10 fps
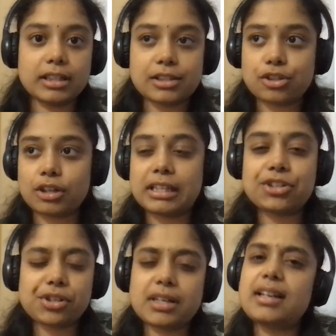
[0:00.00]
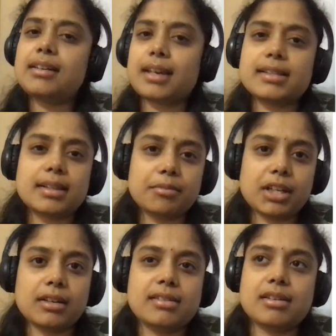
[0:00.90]
on installation, and in case
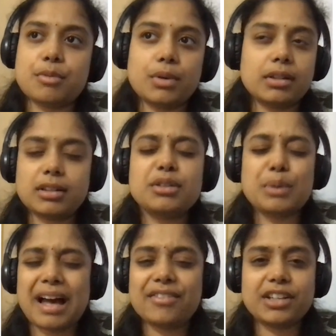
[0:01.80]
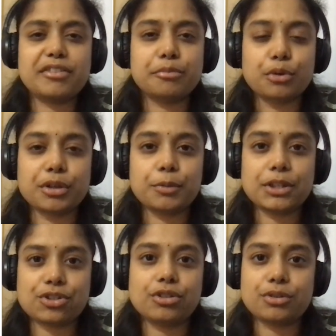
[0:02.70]
something doesn't work you have enough
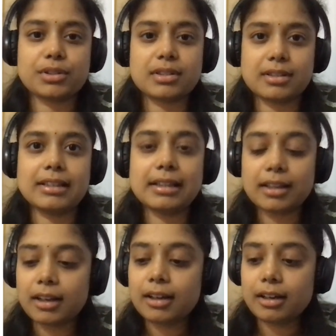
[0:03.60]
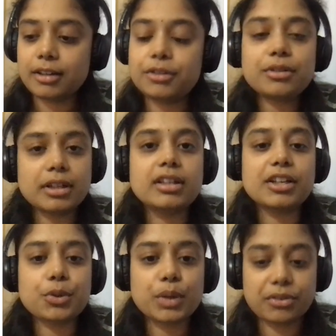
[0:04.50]
motivation to still
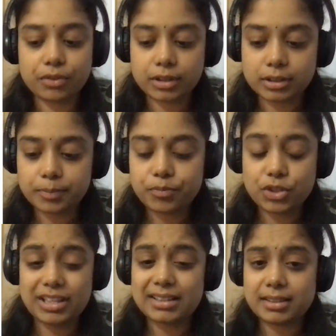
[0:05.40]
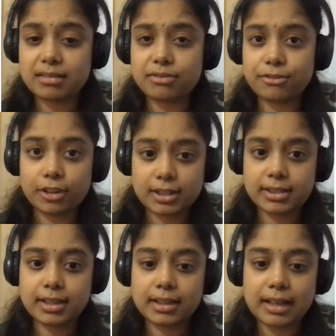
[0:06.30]
continue it further. So that's the
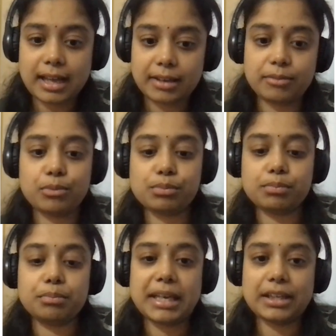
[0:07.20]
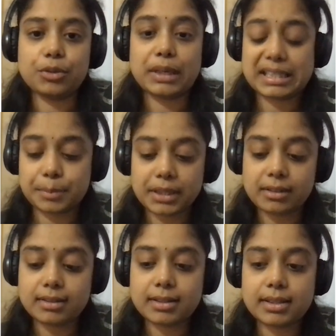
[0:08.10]
first thing I make you
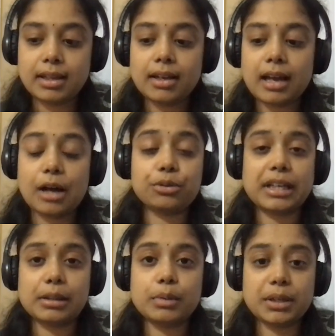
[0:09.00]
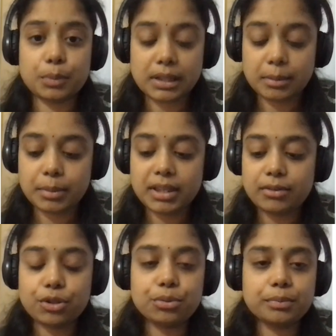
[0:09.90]
experience how Tailwind will be
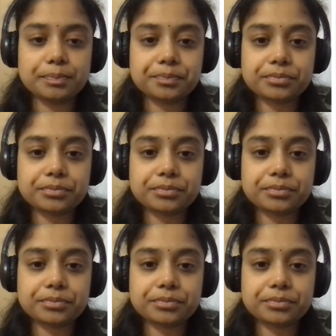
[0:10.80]
for you,